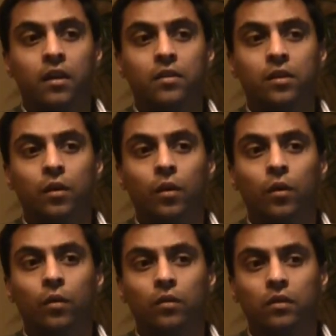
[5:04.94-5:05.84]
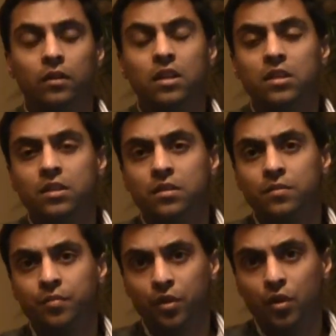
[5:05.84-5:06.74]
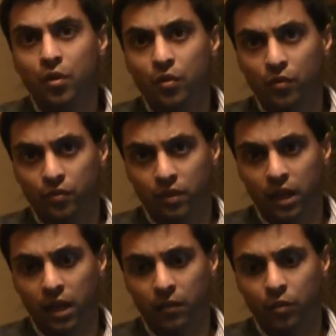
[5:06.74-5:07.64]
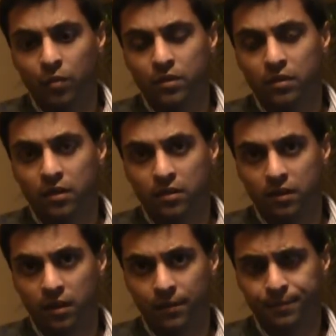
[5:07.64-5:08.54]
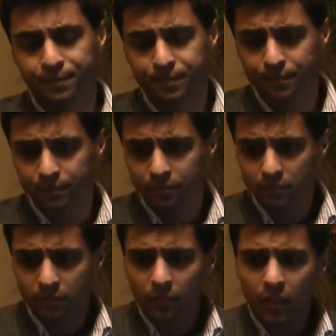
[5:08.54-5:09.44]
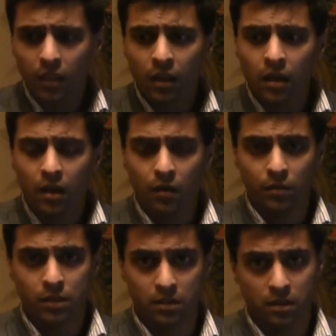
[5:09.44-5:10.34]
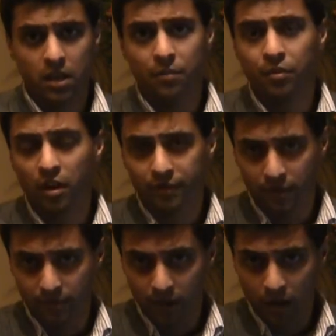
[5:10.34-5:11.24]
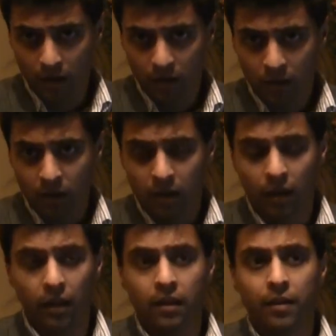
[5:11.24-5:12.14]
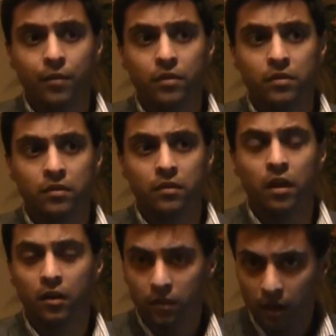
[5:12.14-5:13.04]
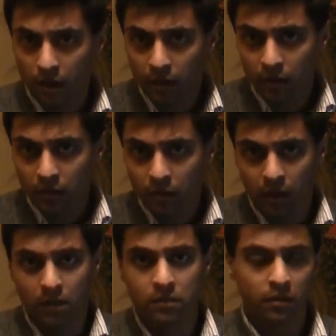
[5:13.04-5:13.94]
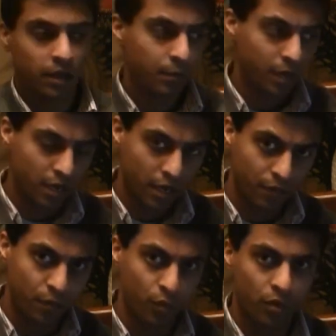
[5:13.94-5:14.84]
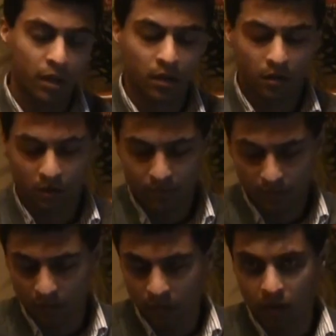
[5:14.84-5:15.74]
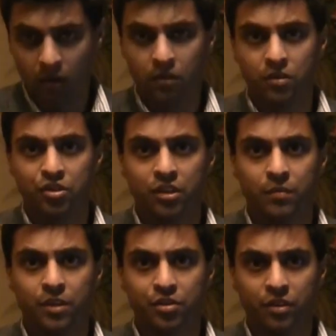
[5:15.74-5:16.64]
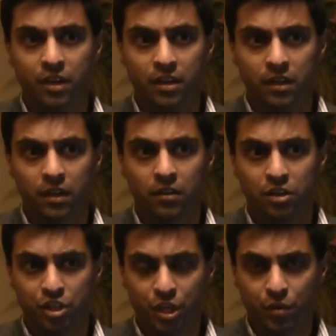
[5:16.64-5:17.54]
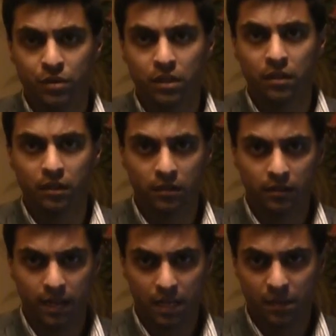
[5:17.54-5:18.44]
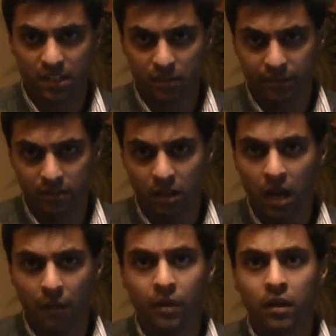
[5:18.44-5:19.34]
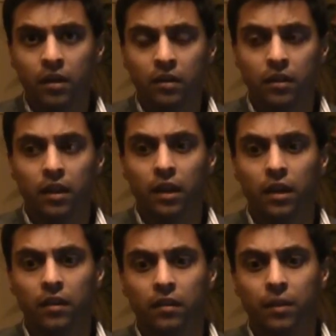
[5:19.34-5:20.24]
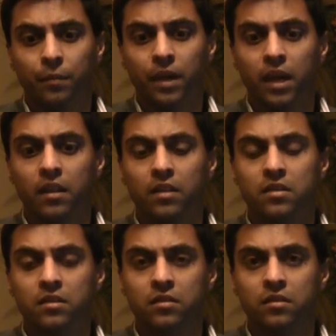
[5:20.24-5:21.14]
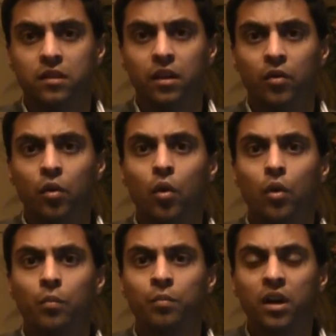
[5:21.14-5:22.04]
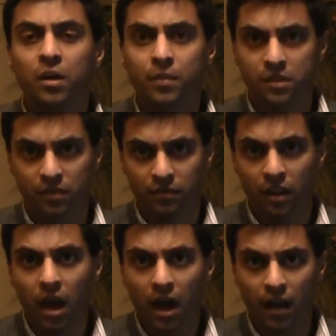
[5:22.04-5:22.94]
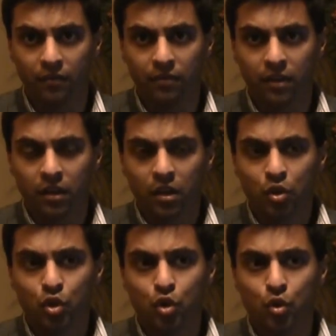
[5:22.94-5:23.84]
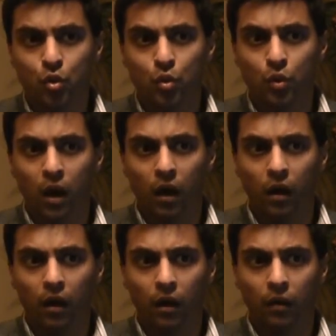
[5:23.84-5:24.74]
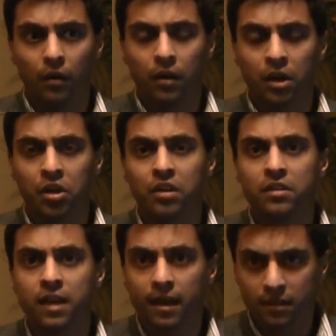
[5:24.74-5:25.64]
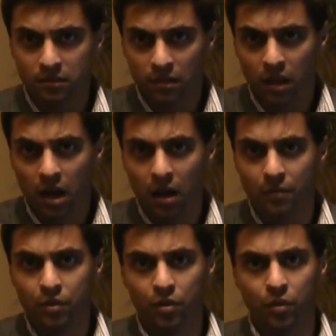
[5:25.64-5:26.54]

So this proved that Muhammad was indeed a prophet of God, and he was not a liar, as claimed by David Wood and a lot of other Christian missionaries and other Jews and other enemies of Islam. They made this their whole purpose of life to criticize Islam,